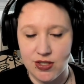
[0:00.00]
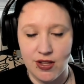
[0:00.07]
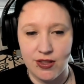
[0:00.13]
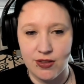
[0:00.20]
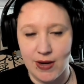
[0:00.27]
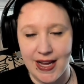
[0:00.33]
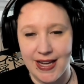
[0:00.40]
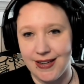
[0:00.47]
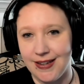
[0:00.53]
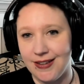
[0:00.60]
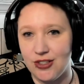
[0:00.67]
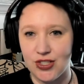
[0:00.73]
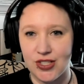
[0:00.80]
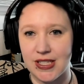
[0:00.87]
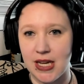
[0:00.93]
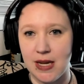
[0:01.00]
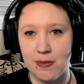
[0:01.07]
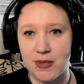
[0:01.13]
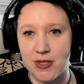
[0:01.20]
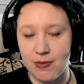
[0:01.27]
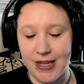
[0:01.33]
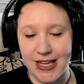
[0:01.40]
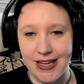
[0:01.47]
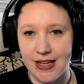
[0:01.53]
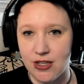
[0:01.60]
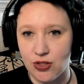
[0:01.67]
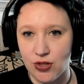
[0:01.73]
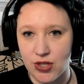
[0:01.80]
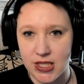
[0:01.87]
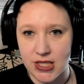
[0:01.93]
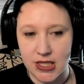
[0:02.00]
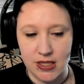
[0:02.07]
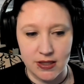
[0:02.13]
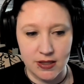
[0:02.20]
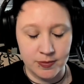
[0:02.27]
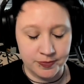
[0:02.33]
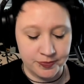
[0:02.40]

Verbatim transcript: thread and it just keeps me interested.